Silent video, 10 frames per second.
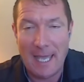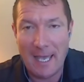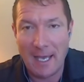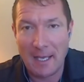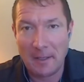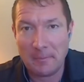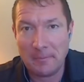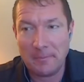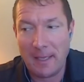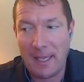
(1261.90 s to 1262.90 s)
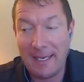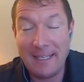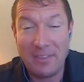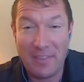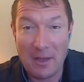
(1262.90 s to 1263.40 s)

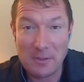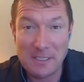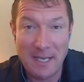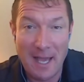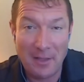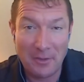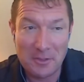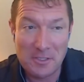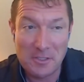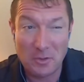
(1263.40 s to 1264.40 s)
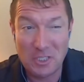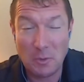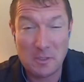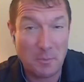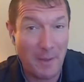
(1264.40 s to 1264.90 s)
$80,000. So
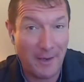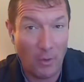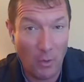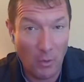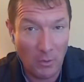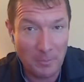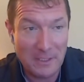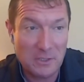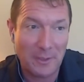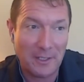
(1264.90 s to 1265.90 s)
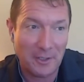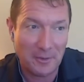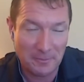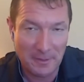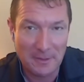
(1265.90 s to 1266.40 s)
she was made whole between
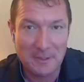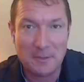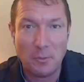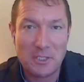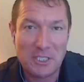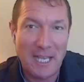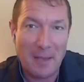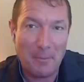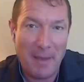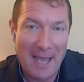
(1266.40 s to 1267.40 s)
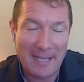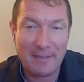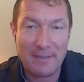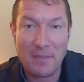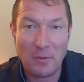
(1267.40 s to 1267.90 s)
her, what she got back
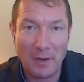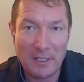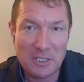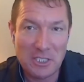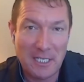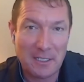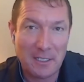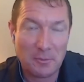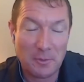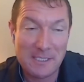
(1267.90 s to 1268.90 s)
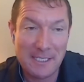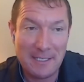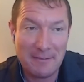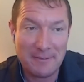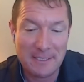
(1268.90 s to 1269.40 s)
and then the rent she had
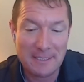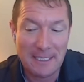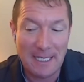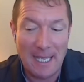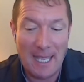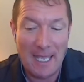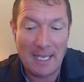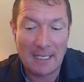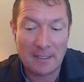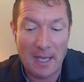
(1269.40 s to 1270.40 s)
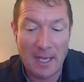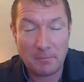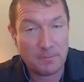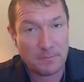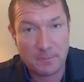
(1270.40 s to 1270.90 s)
received. And I
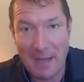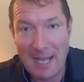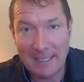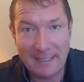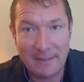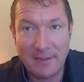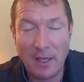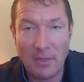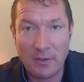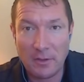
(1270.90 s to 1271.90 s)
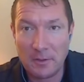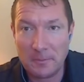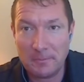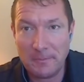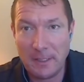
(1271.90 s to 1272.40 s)
pocketed the
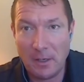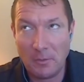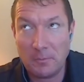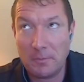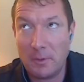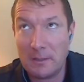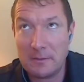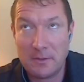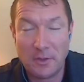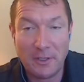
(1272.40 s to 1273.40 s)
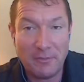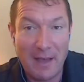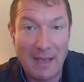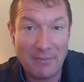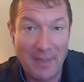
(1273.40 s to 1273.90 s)
other, you know, what is
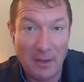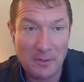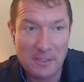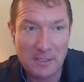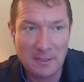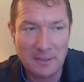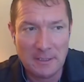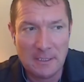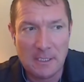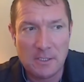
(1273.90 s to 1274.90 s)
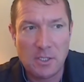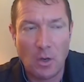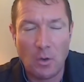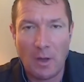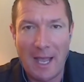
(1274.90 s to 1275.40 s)
$35,000.
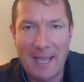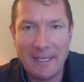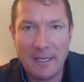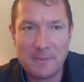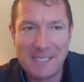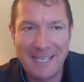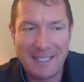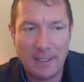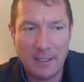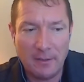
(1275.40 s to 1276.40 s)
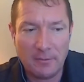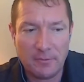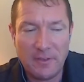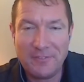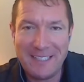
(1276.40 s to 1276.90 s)
So I ended up taking a
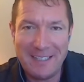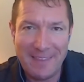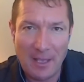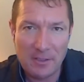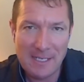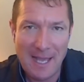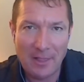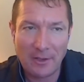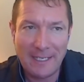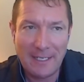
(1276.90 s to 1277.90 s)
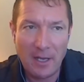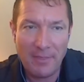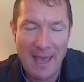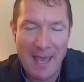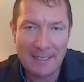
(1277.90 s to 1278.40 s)
$15,000 hit
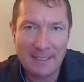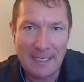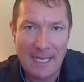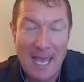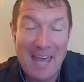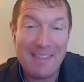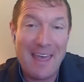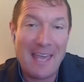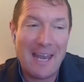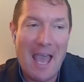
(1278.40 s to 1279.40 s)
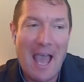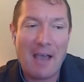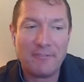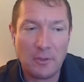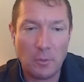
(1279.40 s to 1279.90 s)
on that. And then
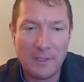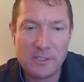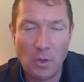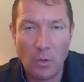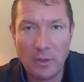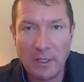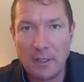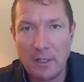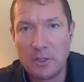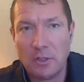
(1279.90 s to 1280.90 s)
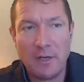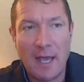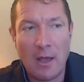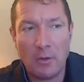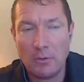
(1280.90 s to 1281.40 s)
after we sold it, it turned
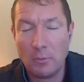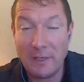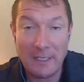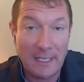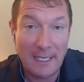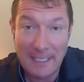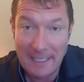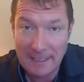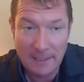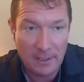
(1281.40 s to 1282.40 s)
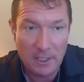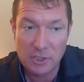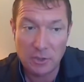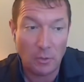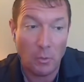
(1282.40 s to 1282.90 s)
out we needed
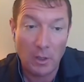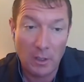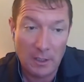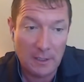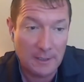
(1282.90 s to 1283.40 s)
additional work.